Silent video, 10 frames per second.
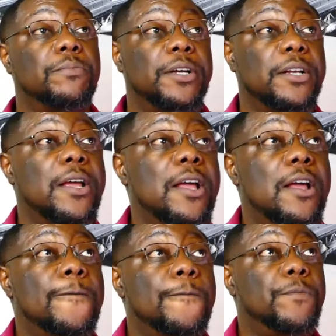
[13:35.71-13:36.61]
But
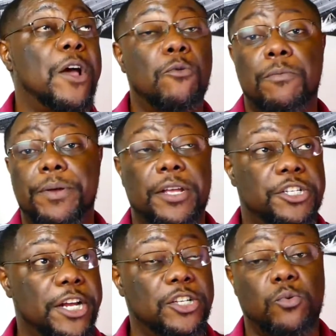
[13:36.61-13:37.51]
there will be a
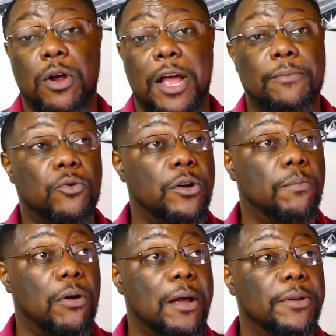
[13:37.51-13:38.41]
chance where I'm going
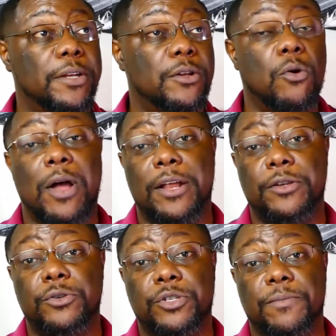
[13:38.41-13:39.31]
to probably go out
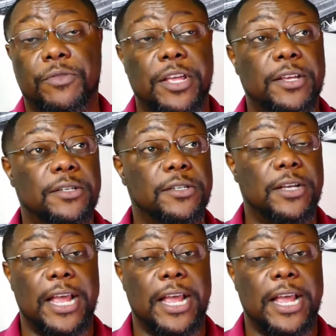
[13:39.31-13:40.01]
and do some things